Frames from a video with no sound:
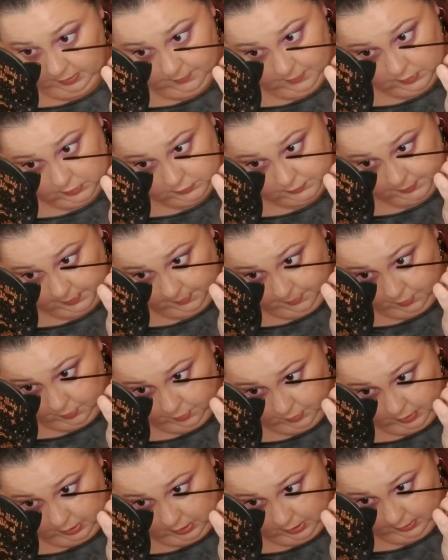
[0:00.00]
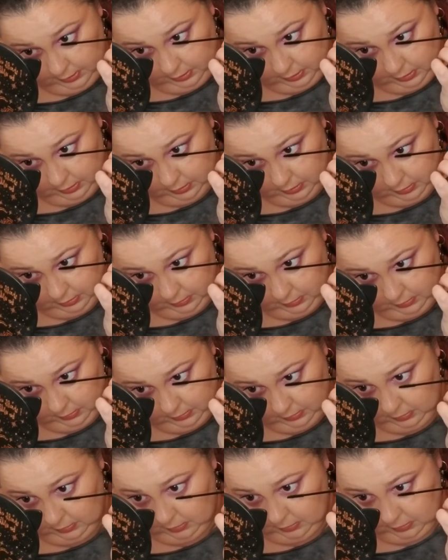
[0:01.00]
most people would like
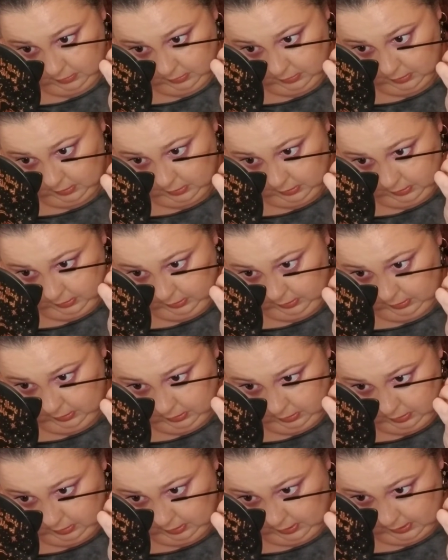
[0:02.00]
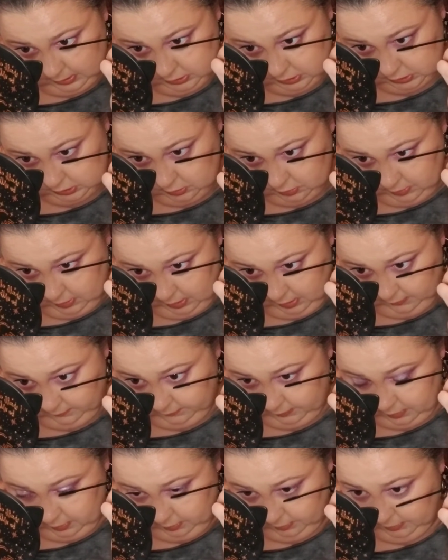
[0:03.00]
the length. I just don't have
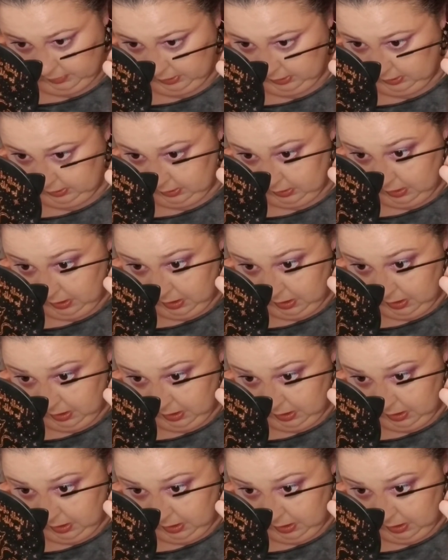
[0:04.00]
very many